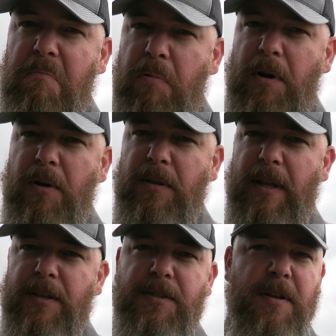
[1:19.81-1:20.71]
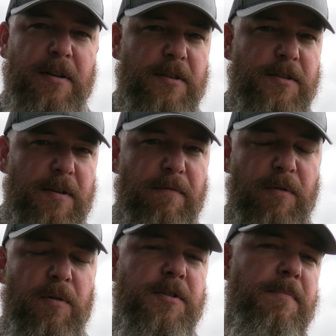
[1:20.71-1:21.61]
Pretty good list. Some
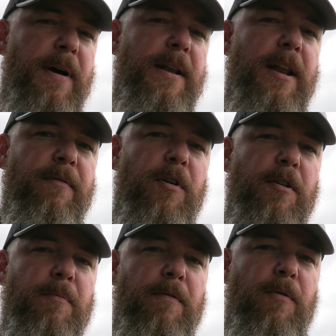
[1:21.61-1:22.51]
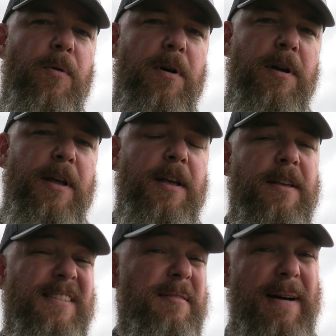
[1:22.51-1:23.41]
folks you might not have heard of before,
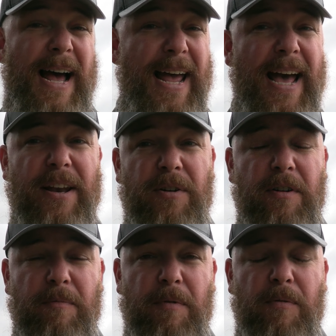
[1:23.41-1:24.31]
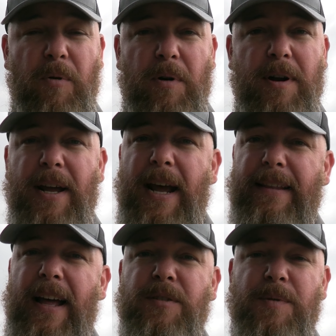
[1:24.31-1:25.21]
some I hadn't heard of before,
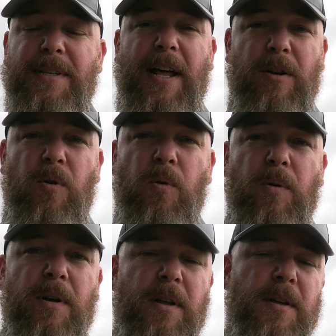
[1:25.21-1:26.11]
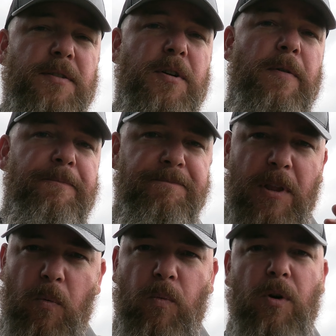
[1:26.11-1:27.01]
and that's what's kind of cool. So
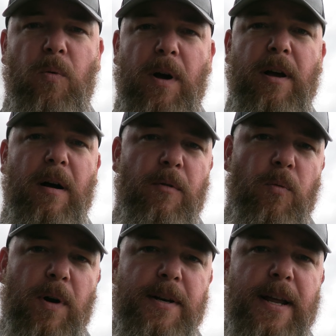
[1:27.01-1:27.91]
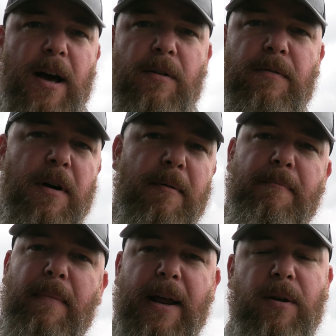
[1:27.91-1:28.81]
real quick, I'm going to run down
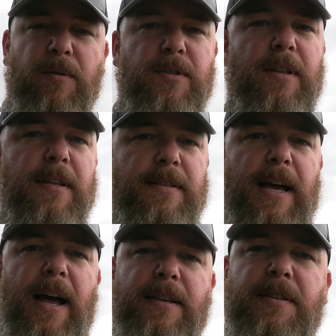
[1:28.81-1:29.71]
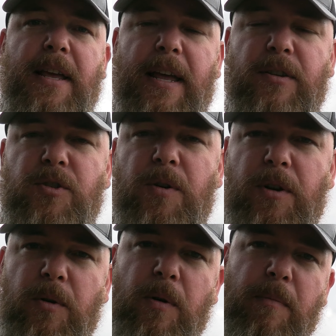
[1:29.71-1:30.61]
my notes on these guys and show
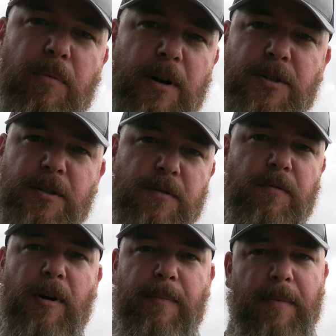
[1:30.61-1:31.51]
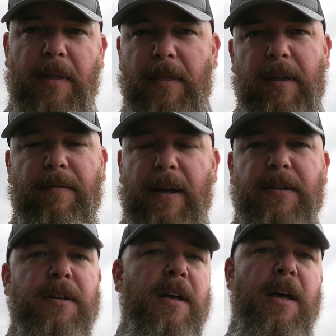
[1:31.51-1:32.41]
you impressions from the event.